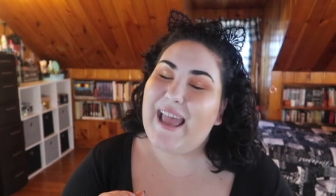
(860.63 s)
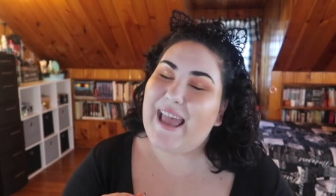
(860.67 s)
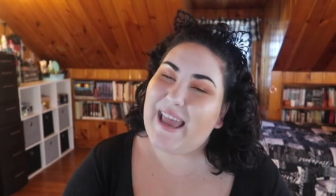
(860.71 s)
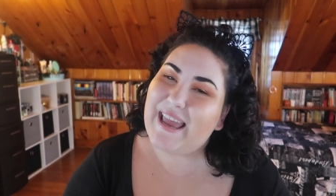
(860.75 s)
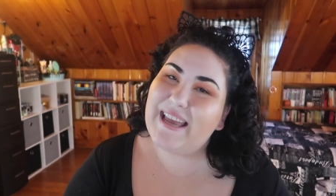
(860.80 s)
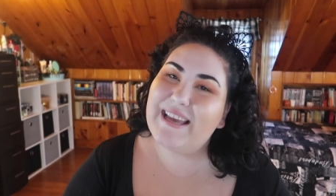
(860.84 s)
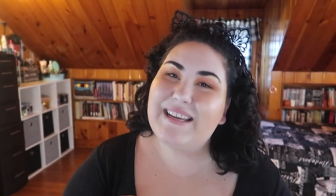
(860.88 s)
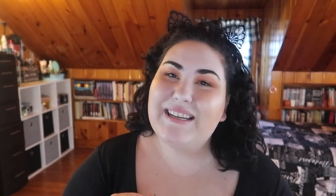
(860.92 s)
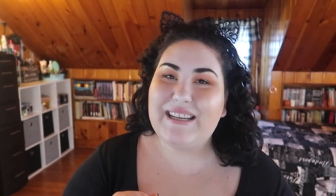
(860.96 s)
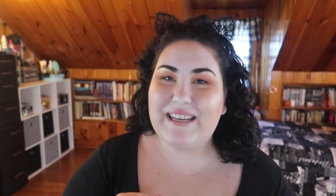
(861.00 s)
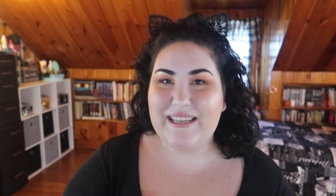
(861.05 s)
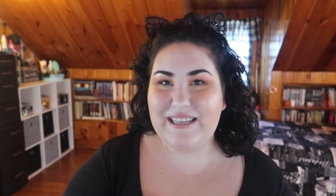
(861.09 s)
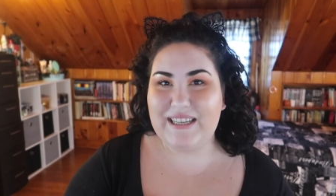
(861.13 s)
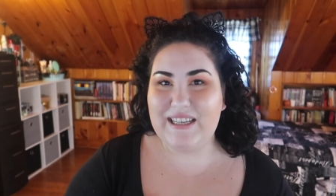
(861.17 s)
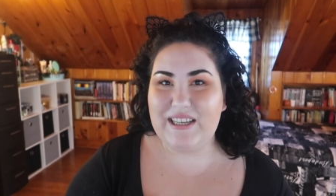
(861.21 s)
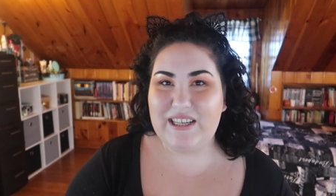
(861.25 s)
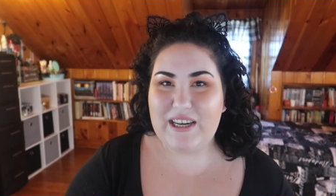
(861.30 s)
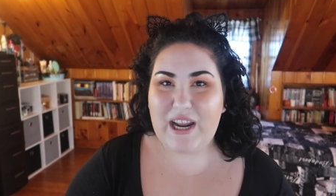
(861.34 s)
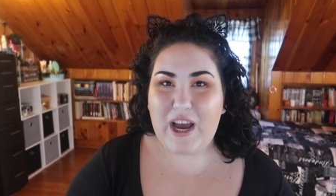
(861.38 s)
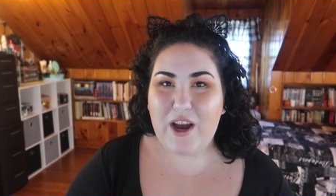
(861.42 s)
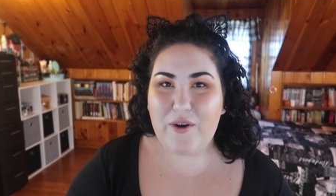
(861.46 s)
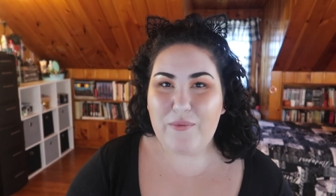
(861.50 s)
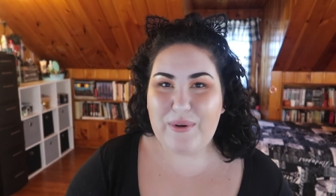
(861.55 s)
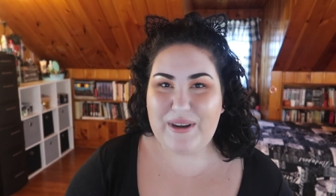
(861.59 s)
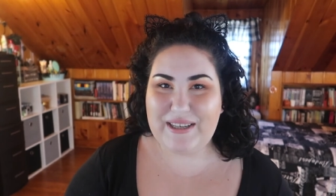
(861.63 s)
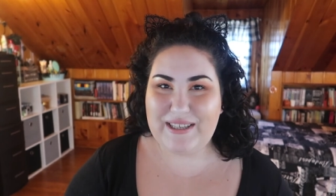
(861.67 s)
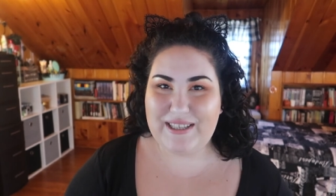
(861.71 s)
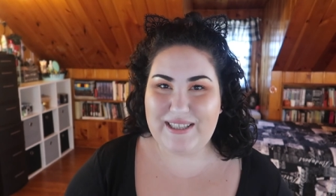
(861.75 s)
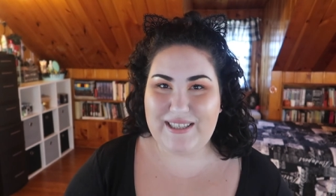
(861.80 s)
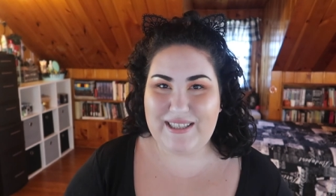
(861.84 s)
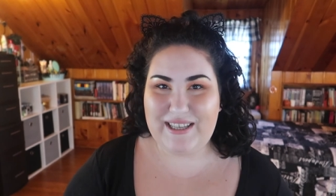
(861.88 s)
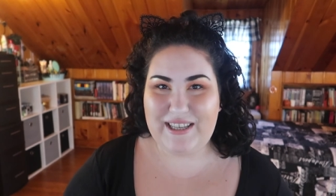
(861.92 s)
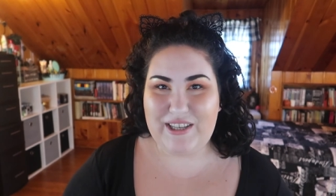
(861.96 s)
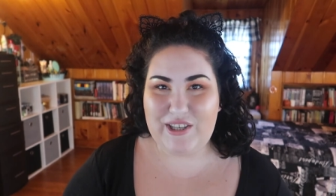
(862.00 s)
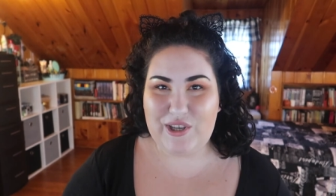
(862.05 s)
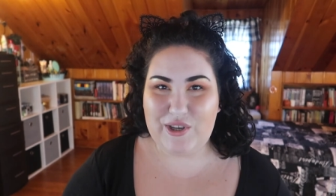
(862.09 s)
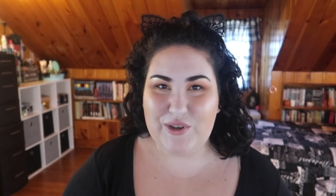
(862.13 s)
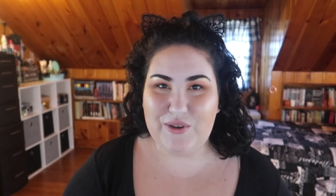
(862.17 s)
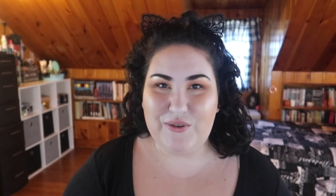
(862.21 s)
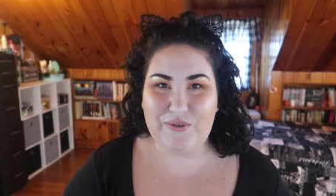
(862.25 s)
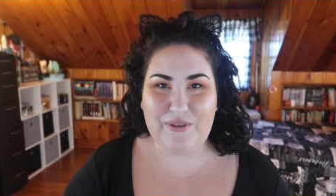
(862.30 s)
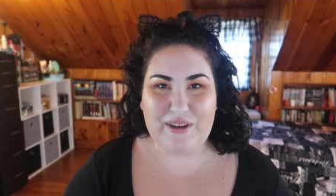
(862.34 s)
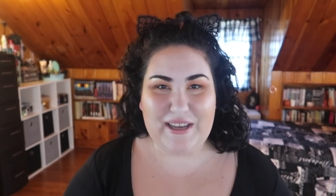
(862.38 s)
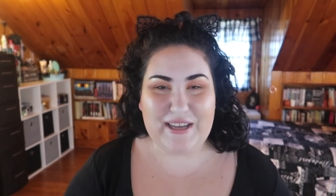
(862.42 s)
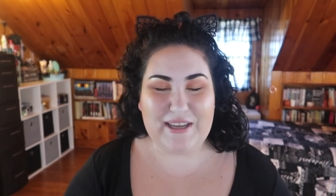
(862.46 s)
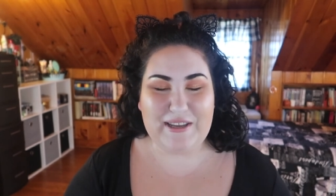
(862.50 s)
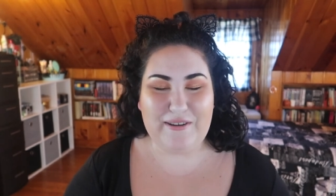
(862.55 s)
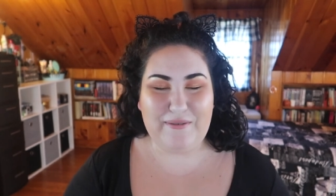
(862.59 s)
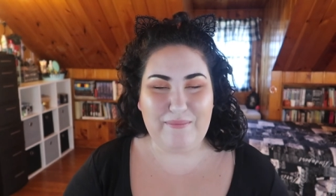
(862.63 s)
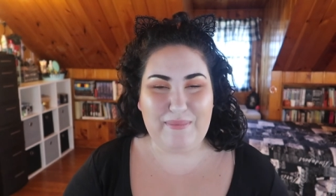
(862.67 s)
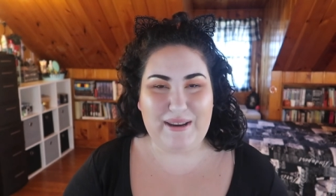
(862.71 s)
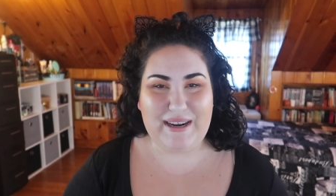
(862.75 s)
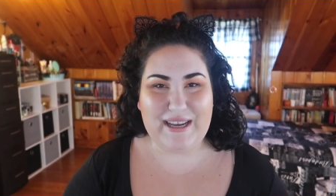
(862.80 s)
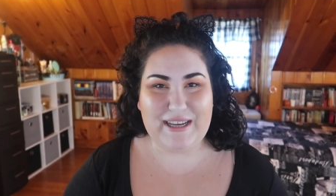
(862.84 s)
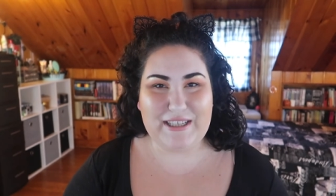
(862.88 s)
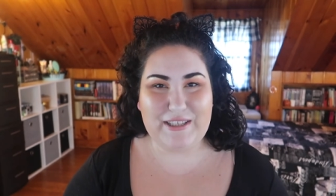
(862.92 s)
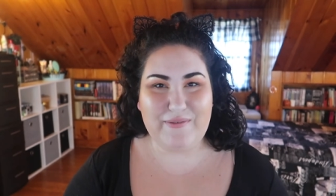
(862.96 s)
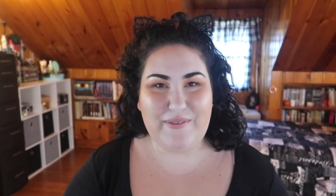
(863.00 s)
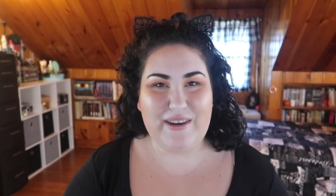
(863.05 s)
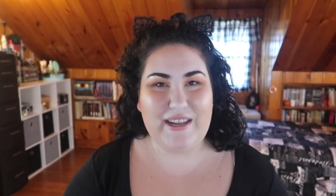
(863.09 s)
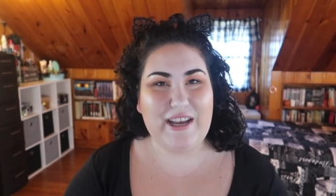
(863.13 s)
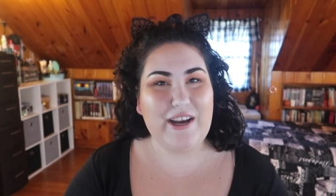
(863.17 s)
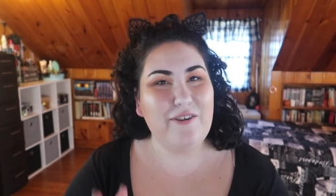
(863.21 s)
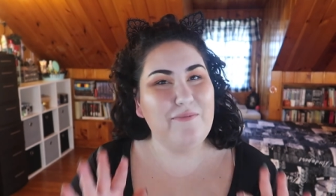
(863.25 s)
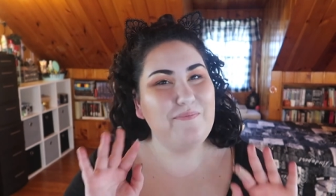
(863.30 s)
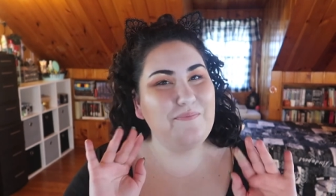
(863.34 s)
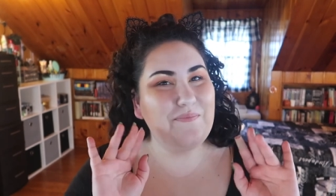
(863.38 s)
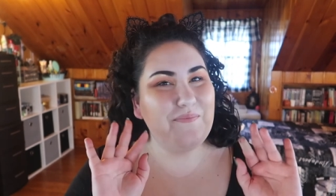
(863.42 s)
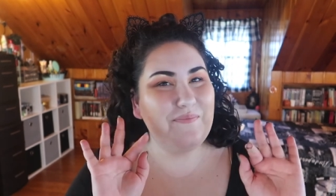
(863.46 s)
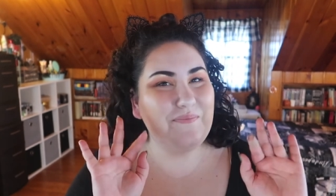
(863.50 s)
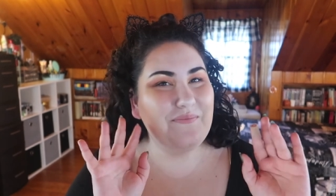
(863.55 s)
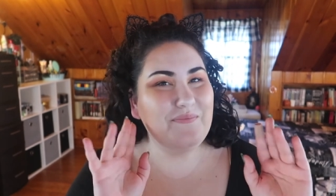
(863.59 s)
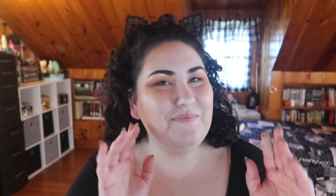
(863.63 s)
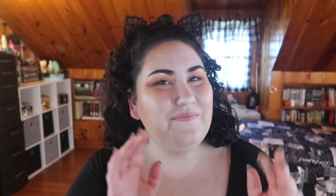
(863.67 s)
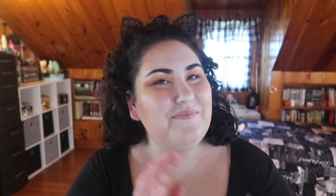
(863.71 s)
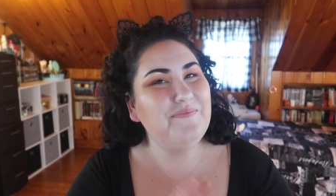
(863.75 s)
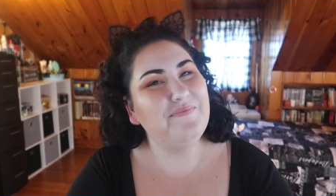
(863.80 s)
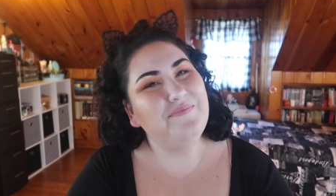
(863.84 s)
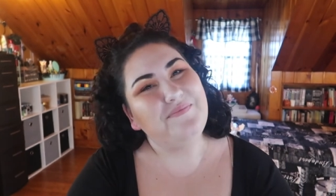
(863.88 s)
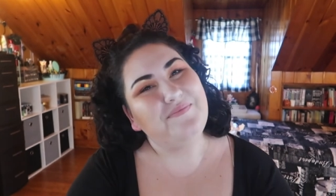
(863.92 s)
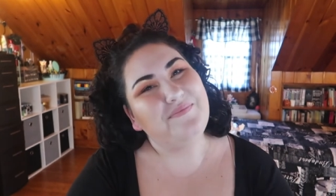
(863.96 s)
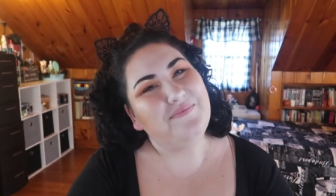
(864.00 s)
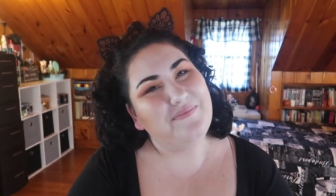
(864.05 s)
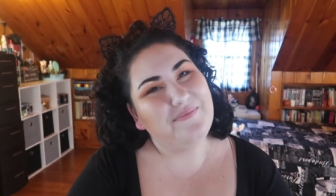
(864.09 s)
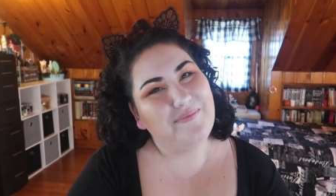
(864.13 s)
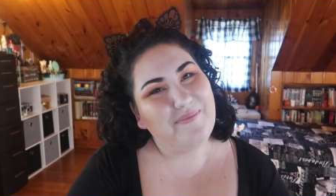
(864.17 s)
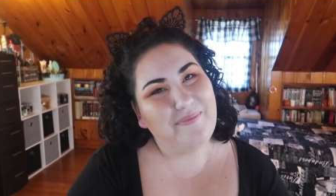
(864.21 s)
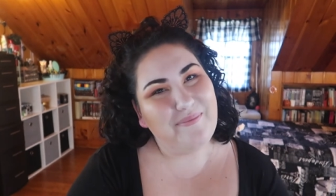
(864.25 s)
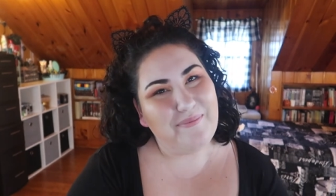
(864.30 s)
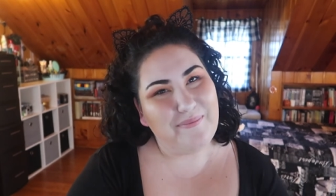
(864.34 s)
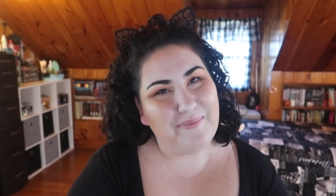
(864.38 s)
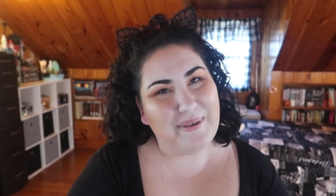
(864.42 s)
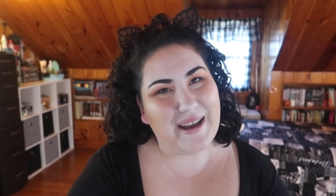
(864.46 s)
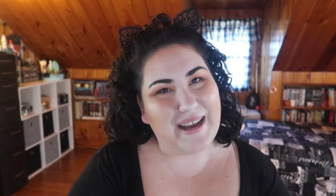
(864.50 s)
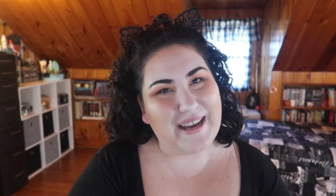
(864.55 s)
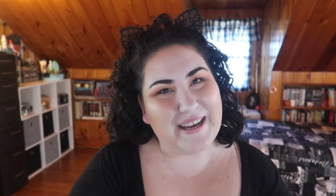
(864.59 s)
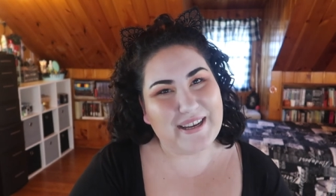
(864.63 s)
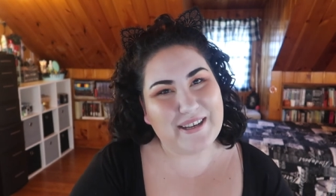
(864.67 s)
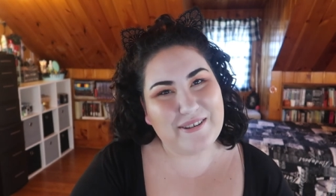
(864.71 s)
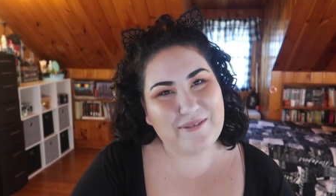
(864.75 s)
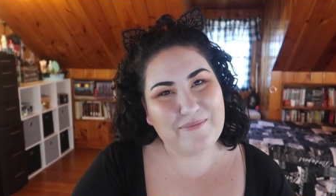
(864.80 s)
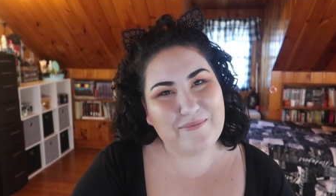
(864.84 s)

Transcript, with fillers: and I cannot wait to see you in my next video. Bye.